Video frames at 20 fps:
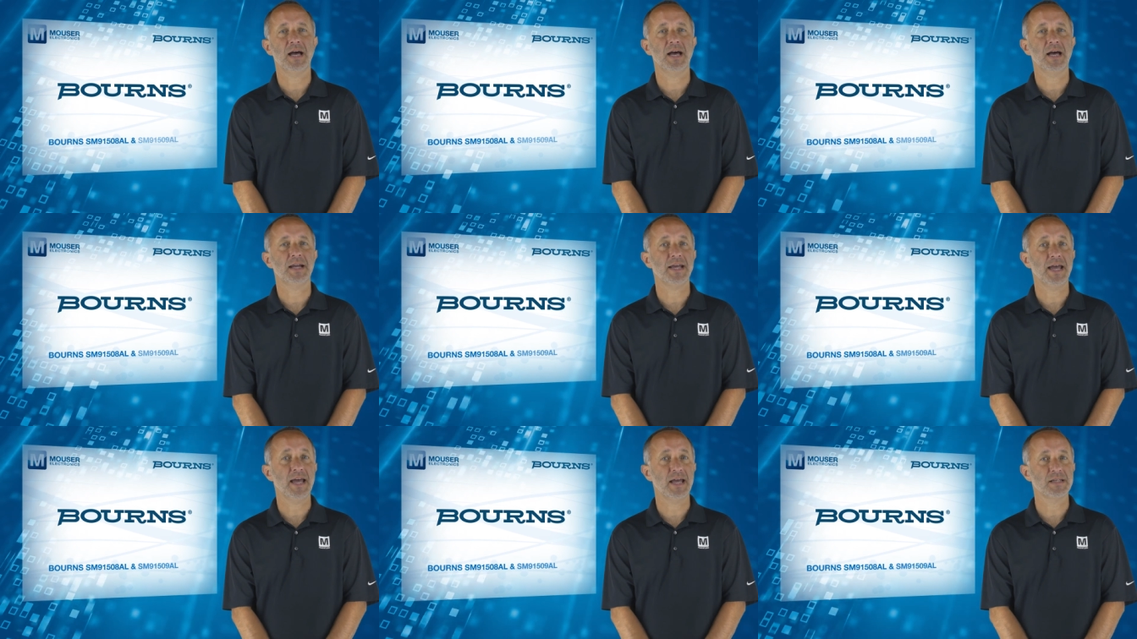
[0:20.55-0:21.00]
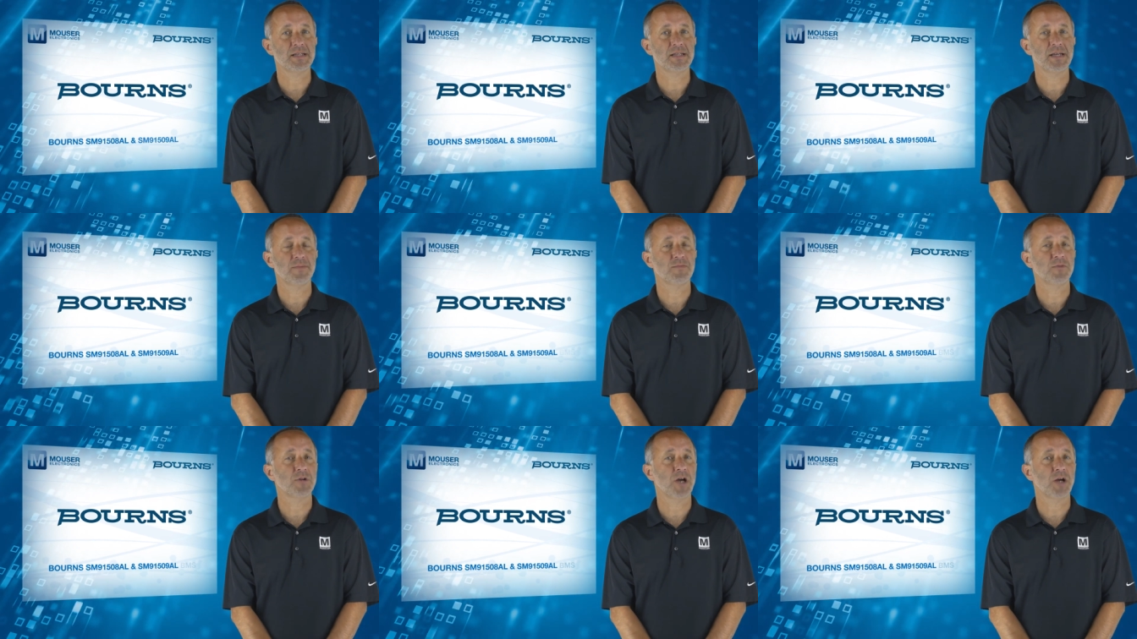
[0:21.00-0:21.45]
and
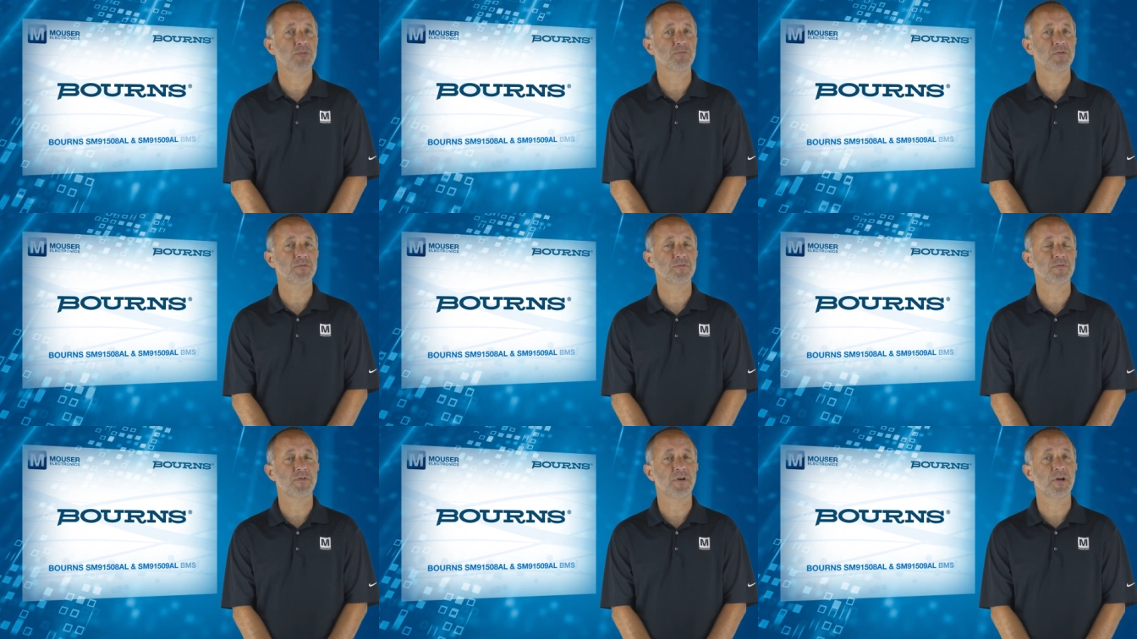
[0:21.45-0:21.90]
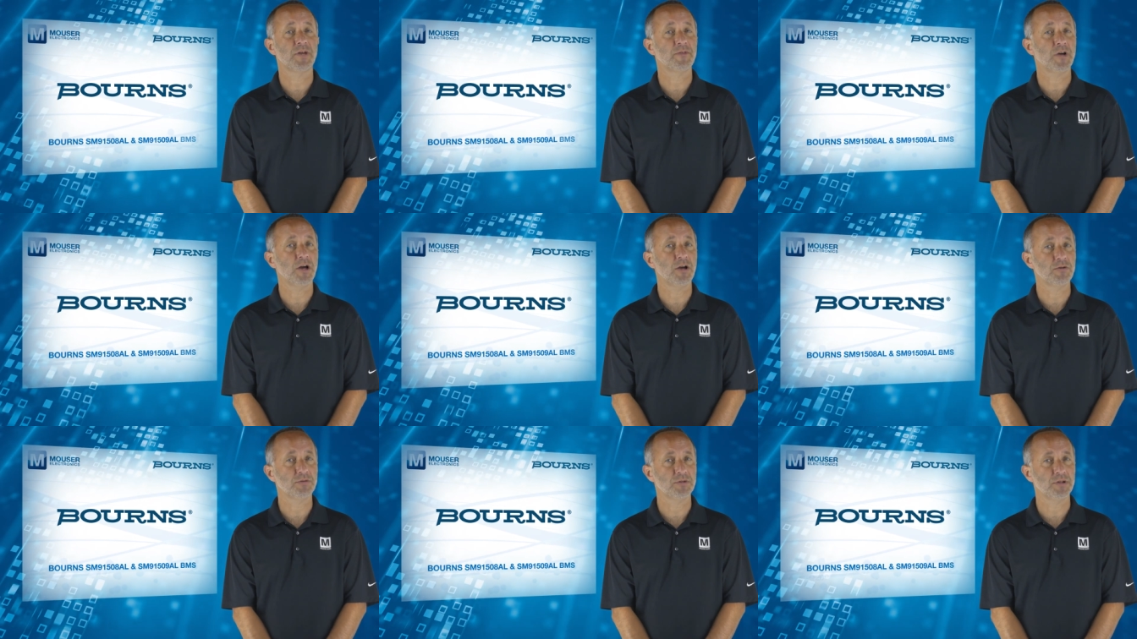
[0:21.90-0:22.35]

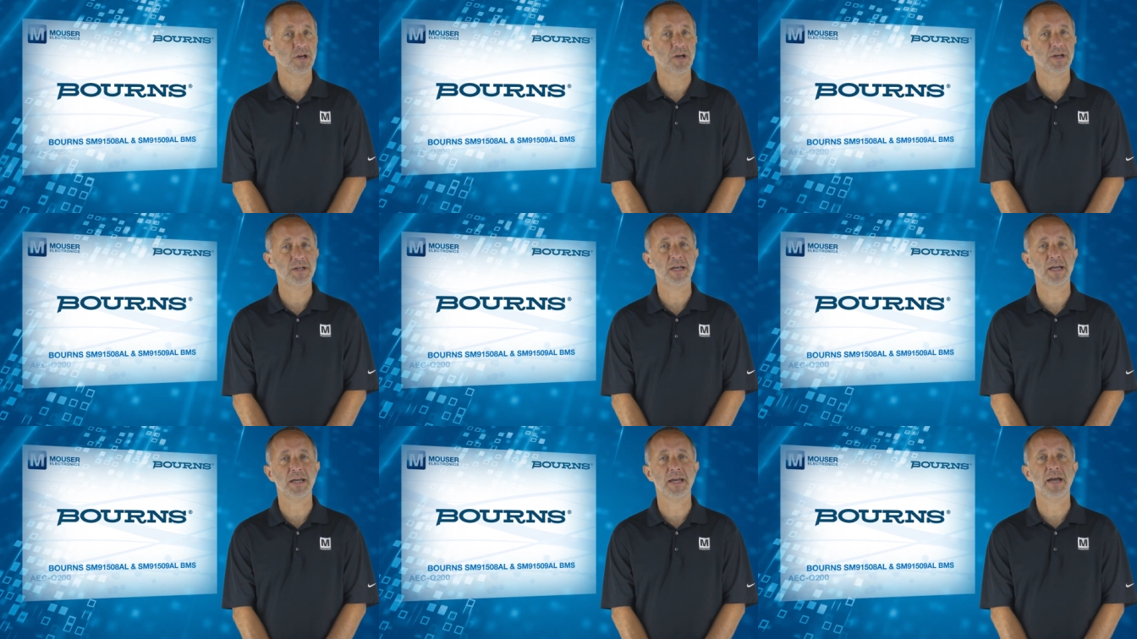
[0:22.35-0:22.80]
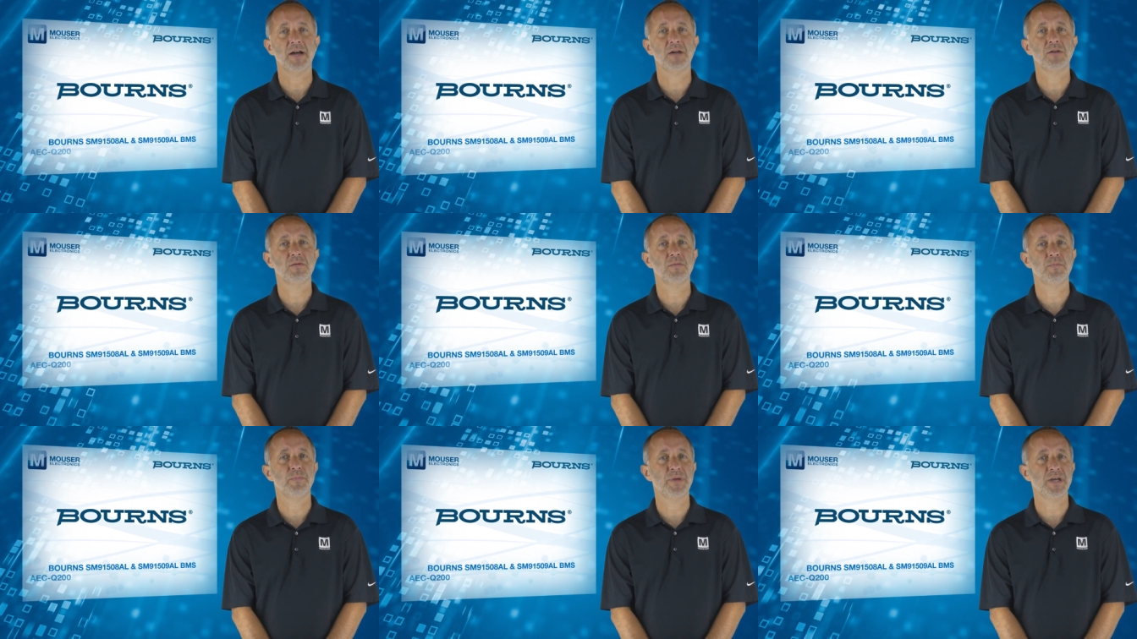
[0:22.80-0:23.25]

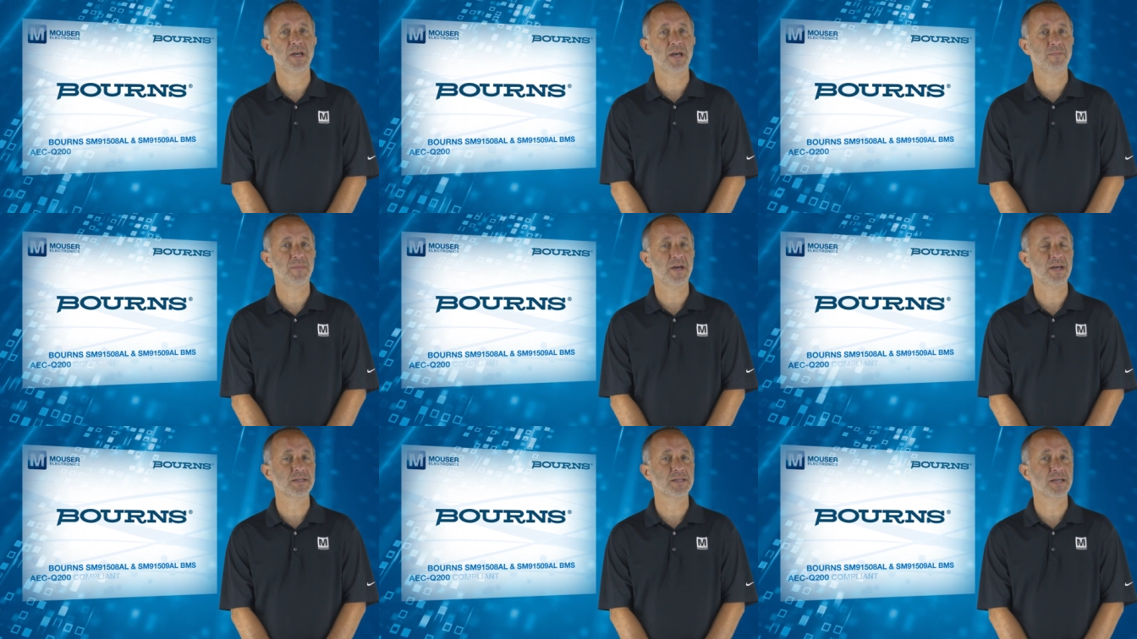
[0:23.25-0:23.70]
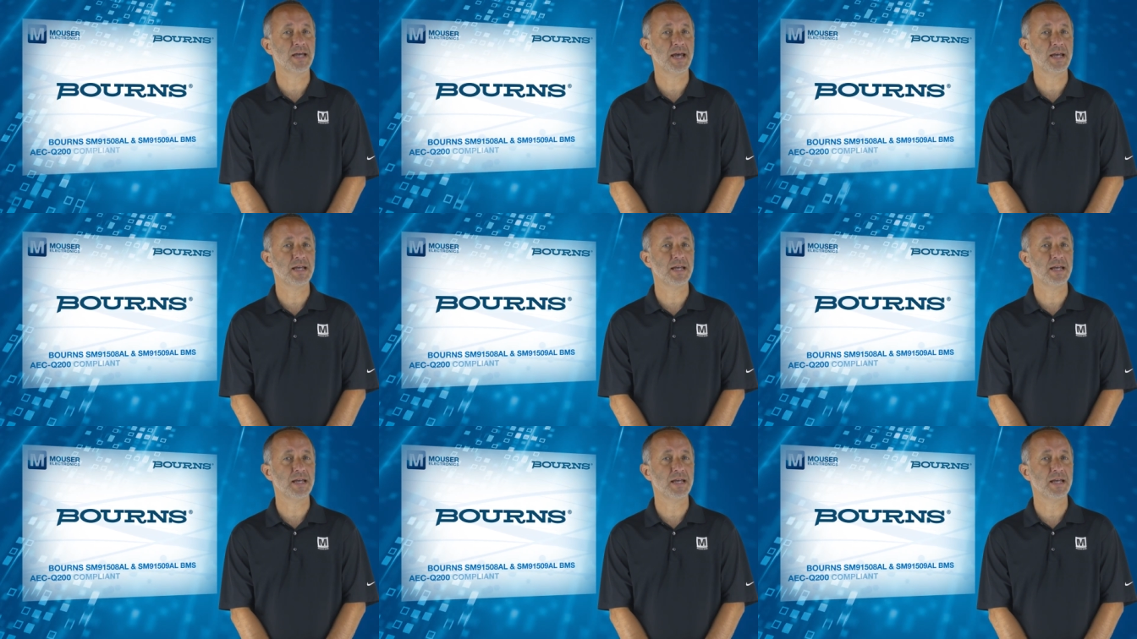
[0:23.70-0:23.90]
SM91509AL BMS